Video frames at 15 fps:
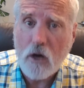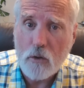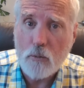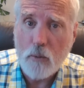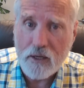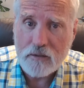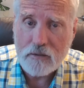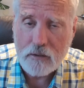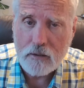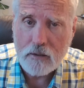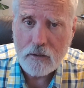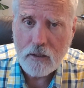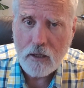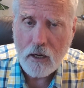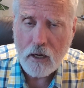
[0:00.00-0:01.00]
rent.
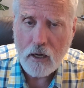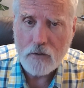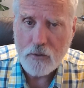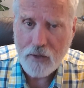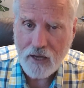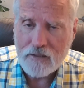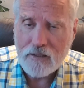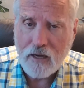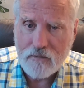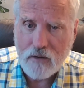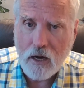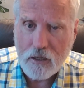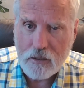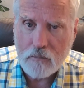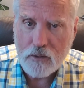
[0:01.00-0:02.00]
You had to have
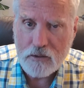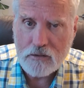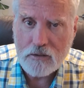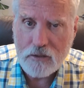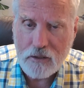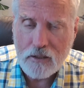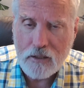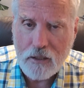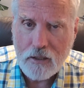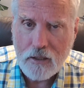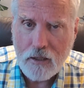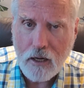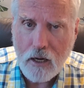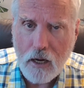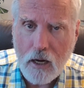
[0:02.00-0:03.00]
occupancy
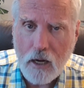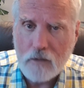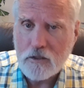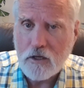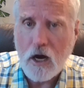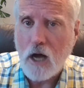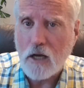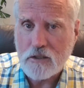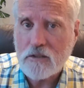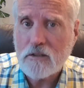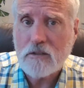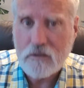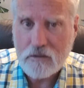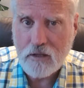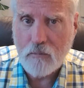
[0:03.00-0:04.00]
costs
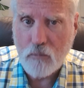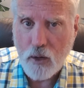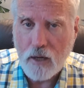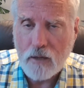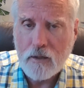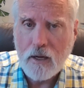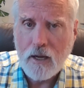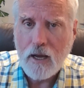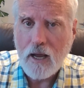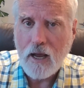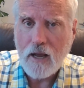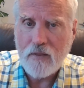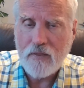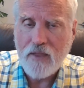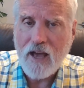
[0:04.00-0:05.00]
somewhere,
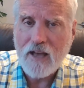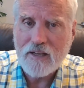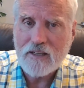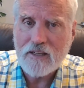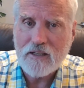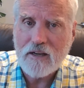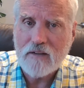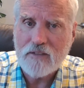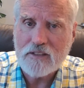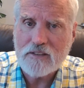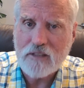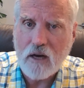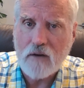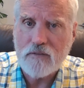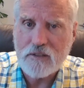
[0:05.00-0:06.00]
and that in and of
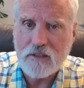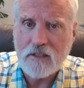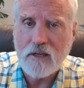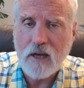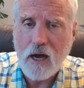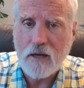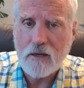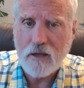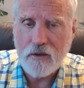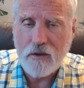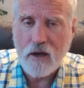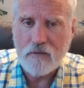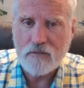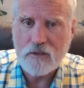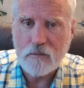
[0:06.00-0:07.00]
itself is not
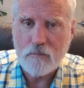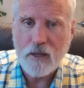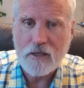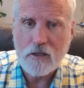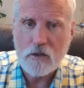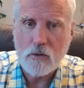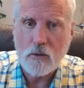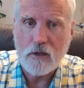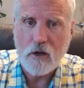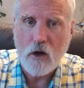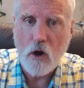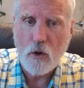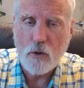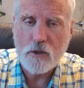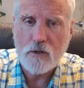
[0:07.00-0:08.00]
enough to make you an
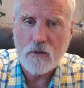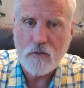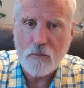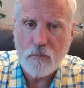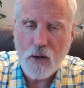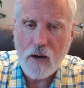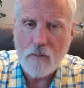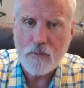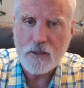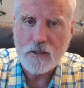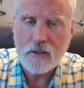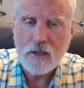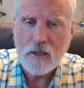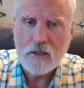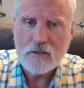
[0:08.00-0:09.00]
owner of the
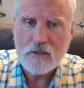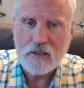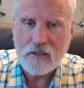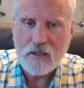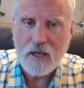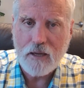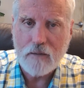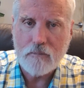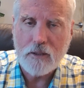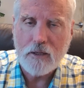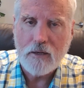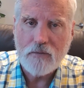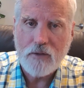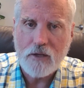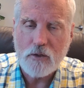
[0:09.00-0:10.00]
property to claim
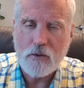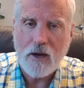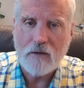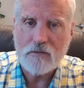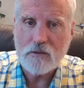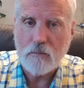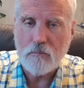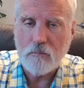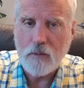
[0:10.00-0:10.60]
that you have some